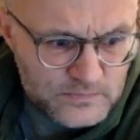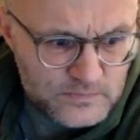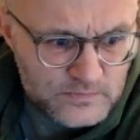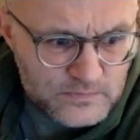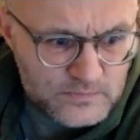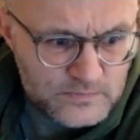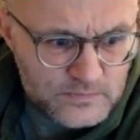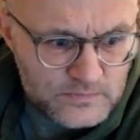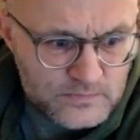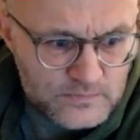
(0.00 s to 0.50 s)

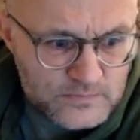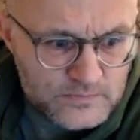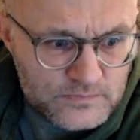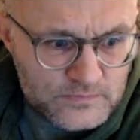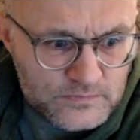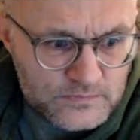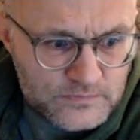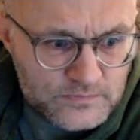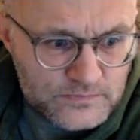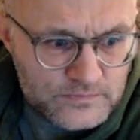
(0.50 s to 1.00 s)

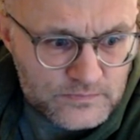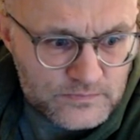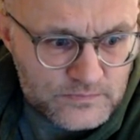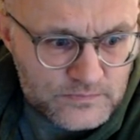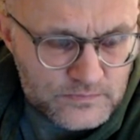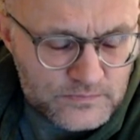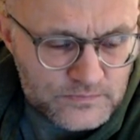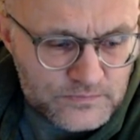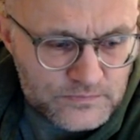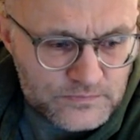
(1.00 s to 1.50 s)

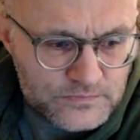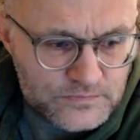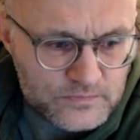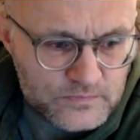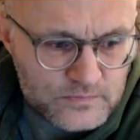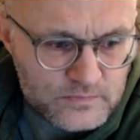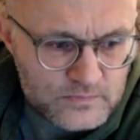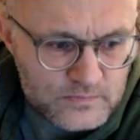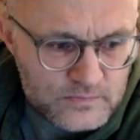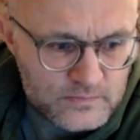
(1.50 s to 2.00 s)

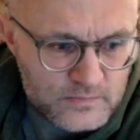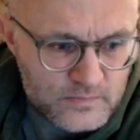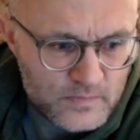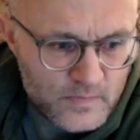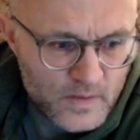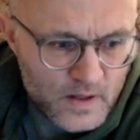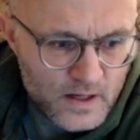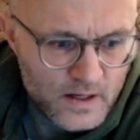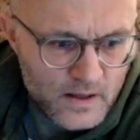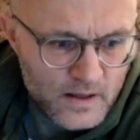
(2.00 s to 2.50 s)

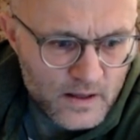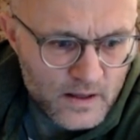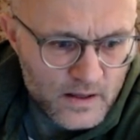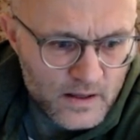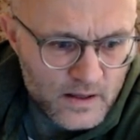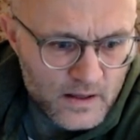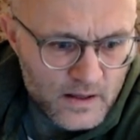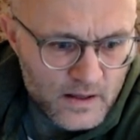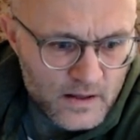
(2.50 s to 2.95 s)
Nothing is said.